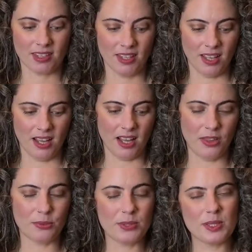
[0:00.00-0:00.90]

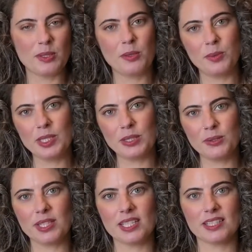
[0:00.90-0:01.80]
The reason that we
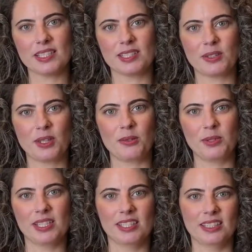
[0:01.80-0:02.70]
do this is so that
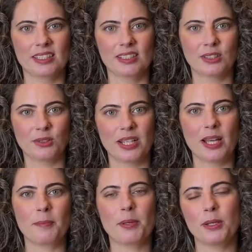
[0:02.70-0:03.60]
we can create
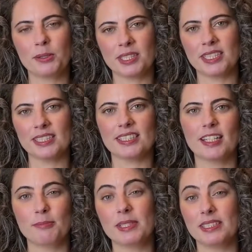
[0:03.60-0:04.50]
a potent
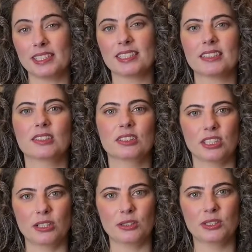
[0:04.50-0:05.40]
and medicinal
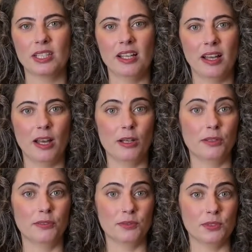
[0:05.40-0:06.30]
dose
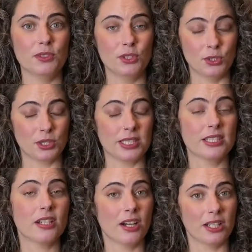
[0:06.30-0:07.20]
of
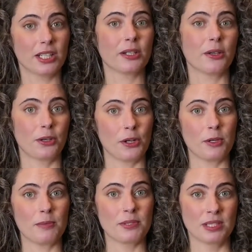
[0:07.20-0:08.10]
usually tonic
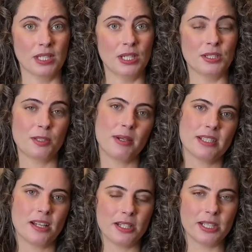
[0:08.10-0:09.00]
herbs. So by
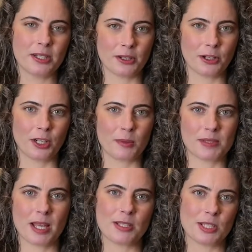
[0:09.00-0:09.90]
tonic
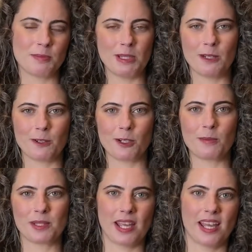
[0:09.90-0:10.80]
herbs, I just mean
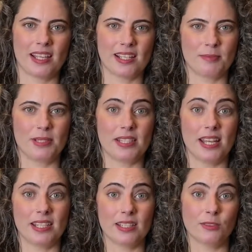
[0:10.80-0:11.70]
herbs that can be
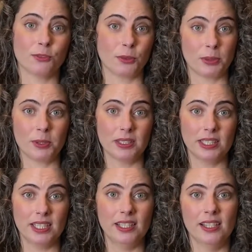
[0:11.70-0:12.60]
taken
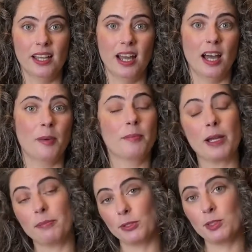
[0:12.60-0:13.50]
frequently
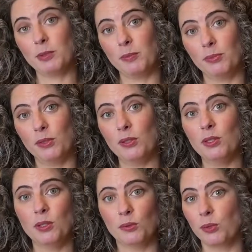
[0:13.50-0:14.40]
by most
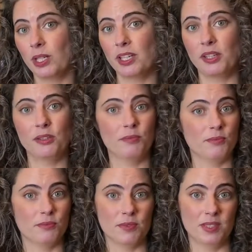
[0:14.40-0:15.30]
people with
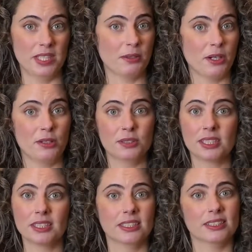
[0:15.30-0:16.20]
zero
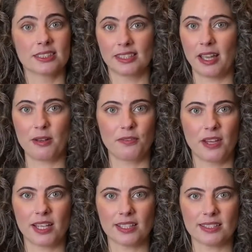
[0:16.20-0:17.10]
to little side
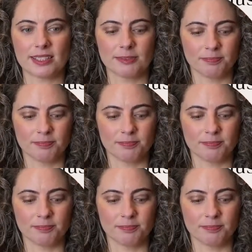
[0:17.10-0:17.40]
effects.